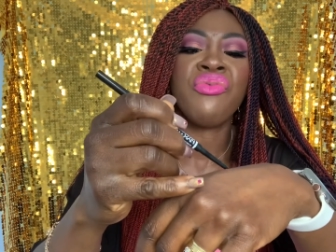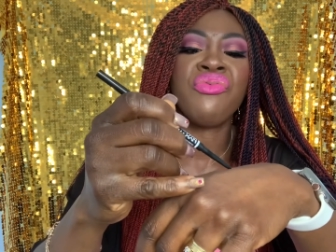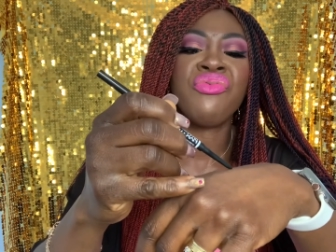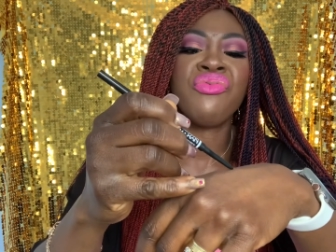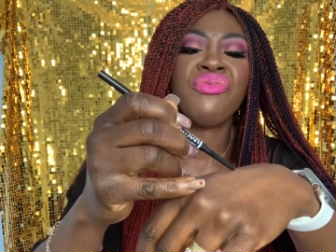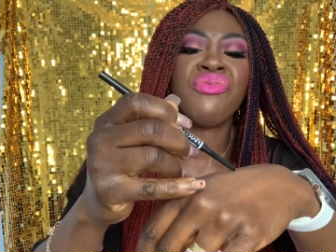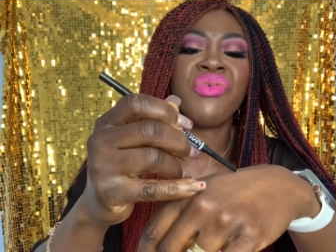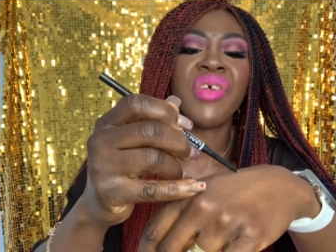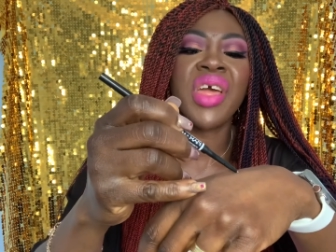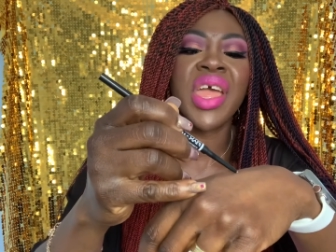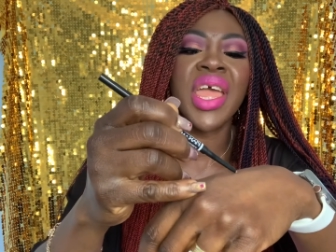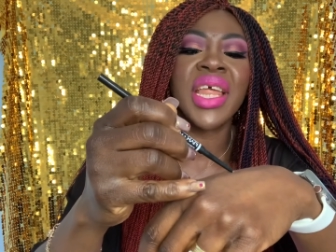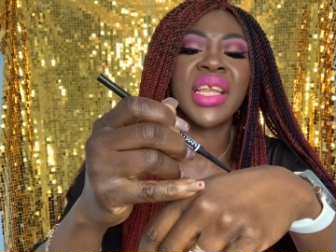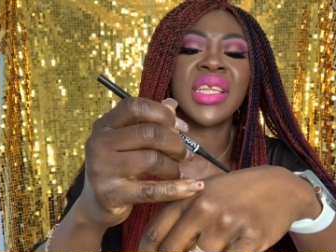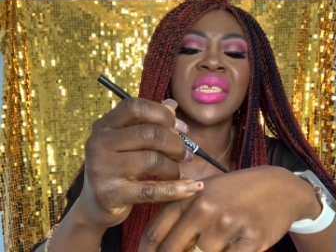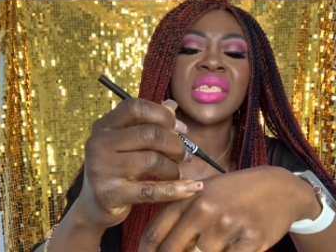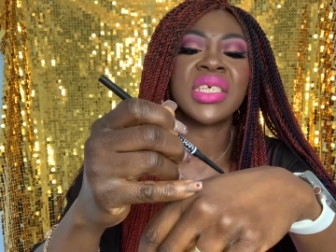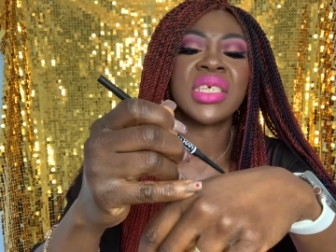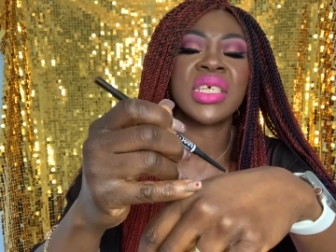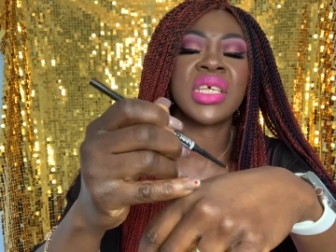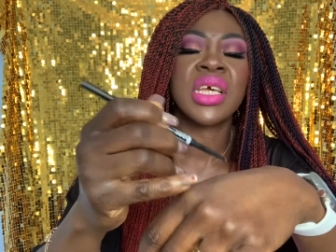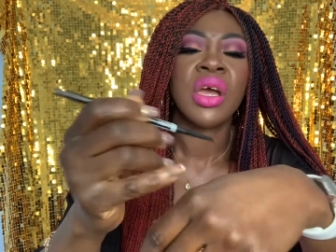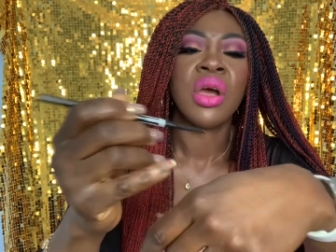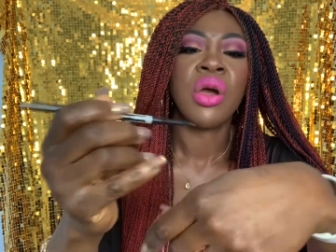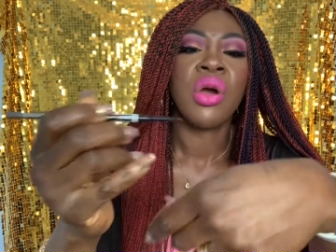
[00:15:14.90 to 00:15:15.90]
red
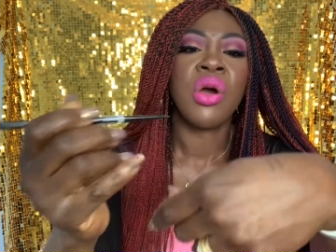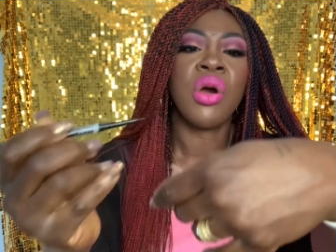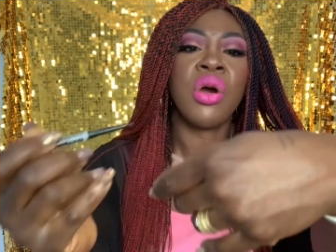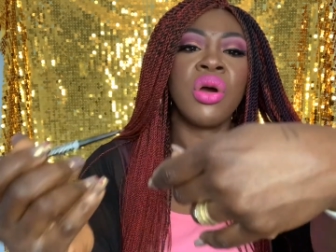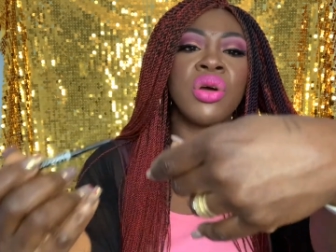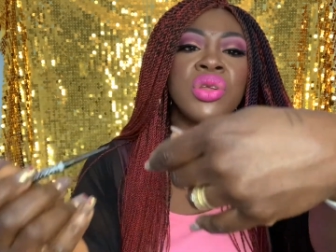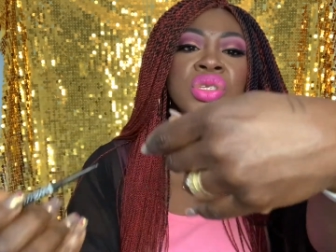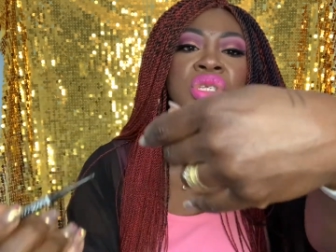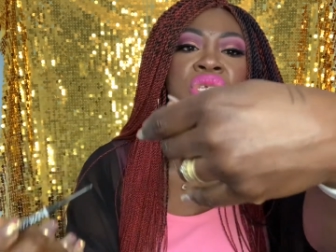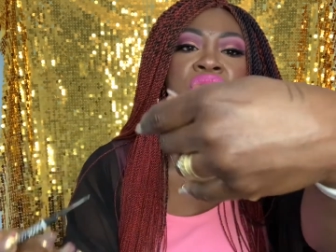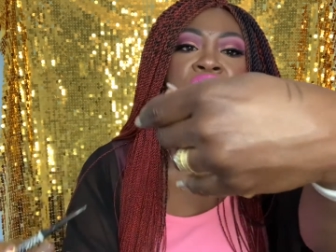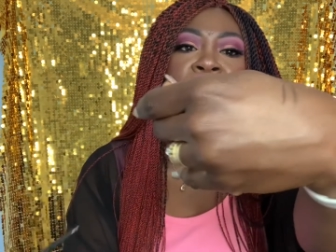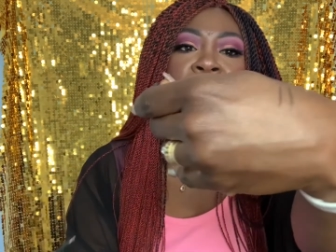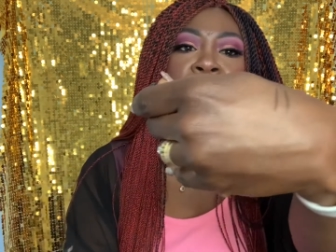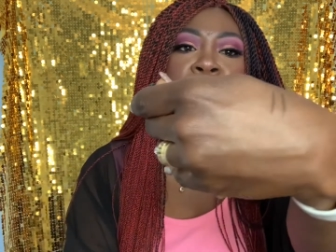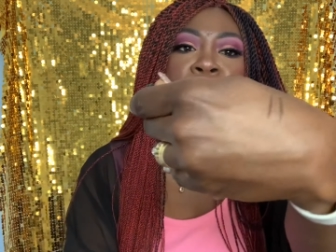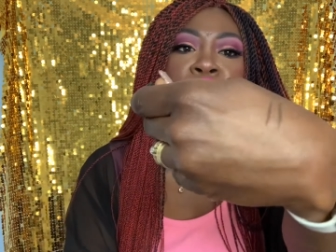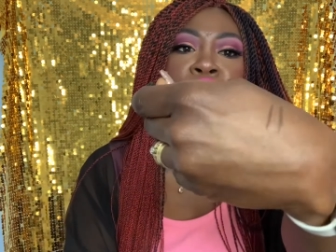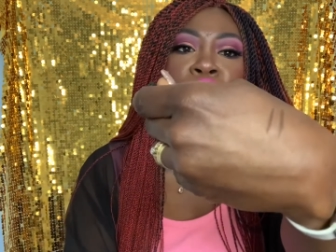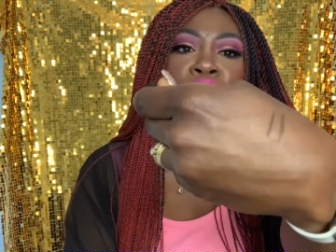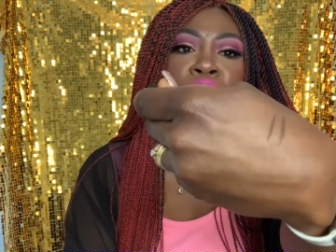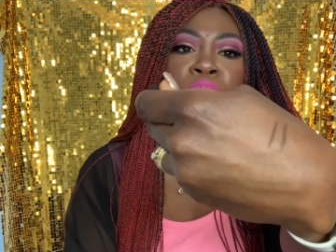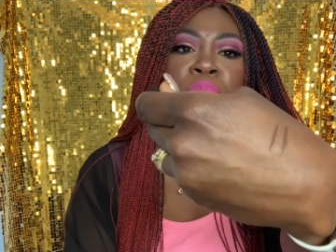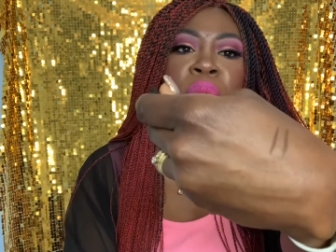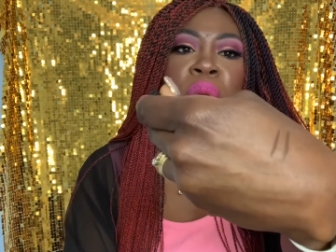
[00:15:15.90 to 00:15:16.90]
undertone
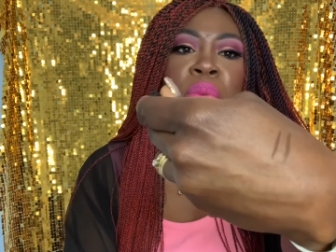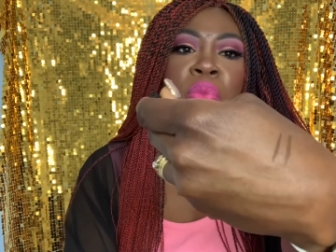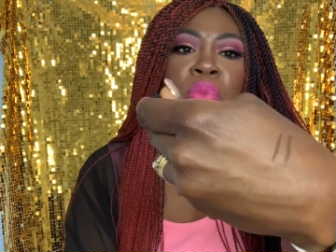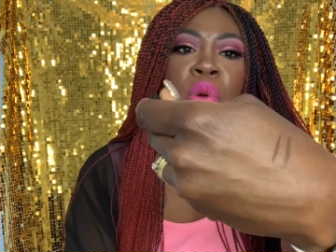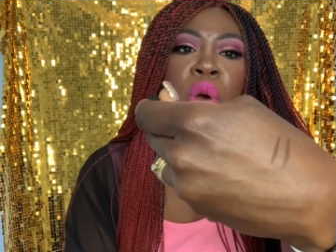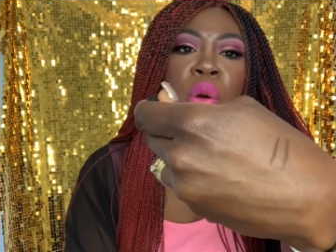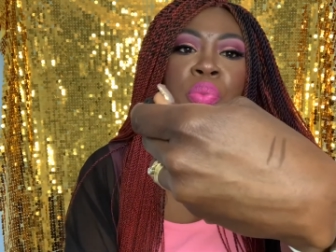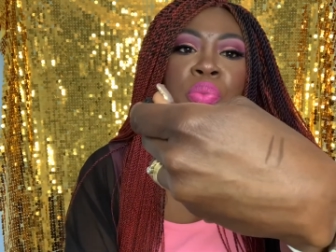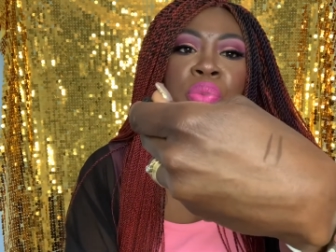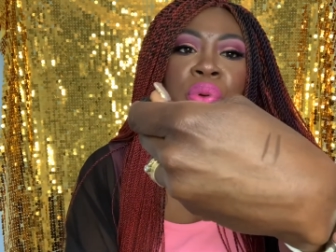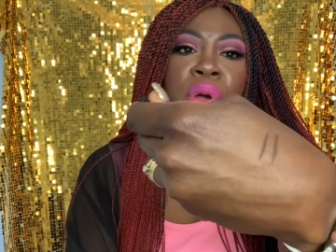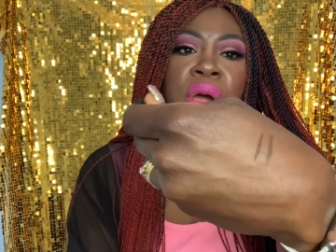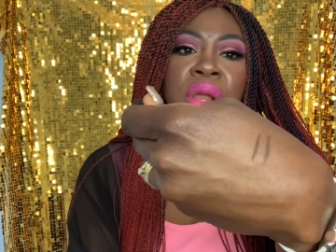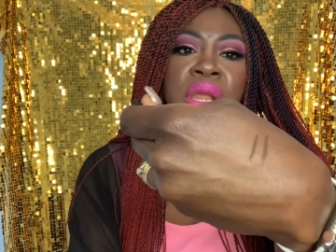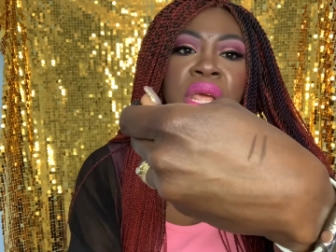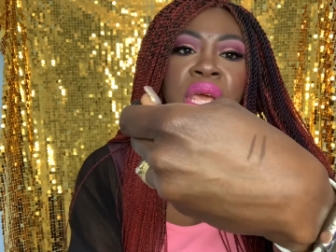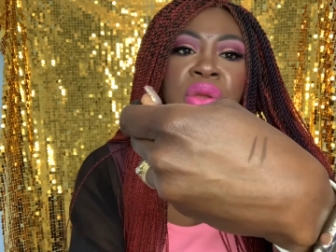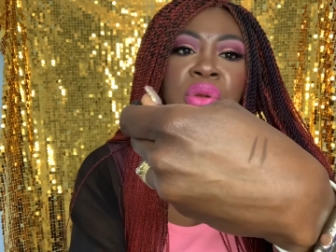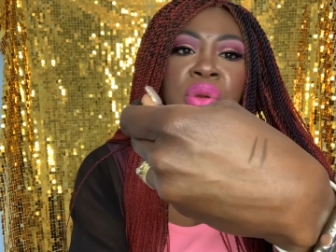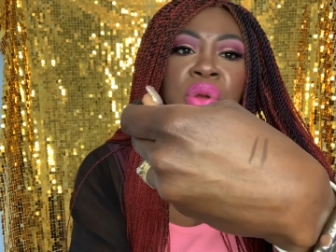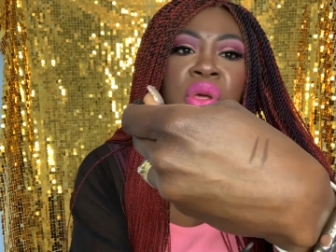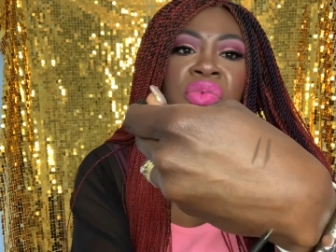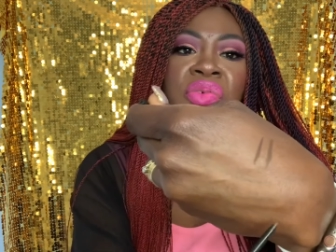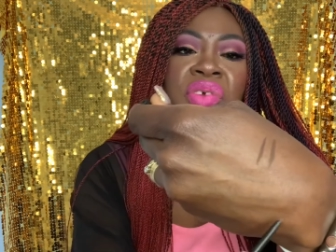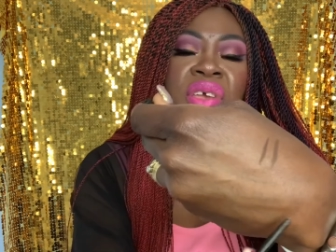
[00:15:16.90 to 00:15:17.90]
to a bit more brownie. I don't
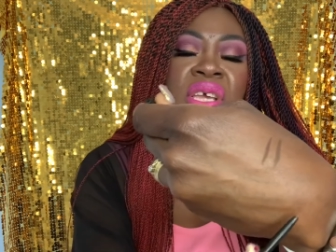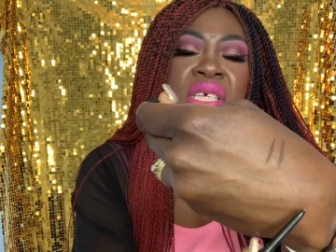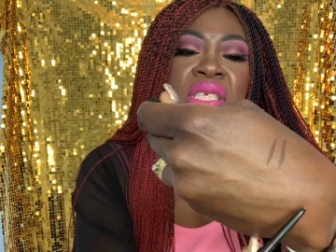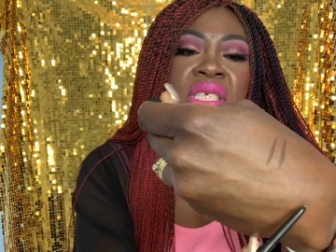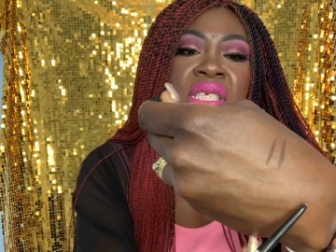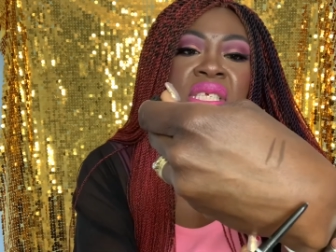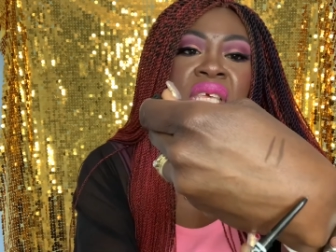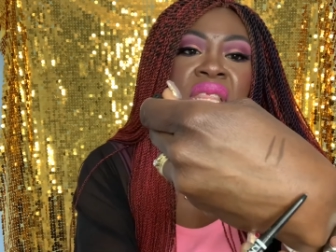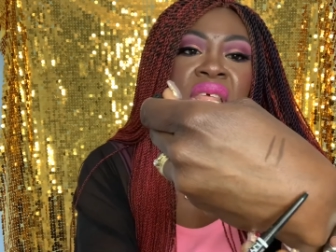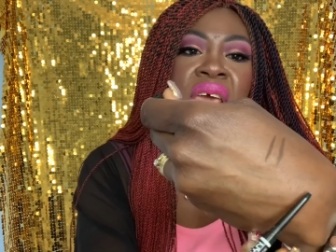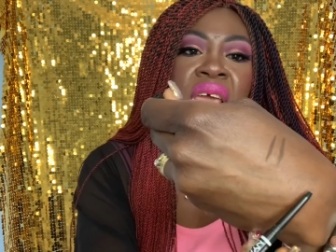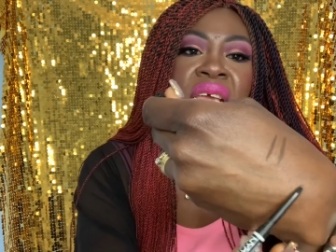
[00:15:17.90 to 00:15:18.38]
know if you can see that.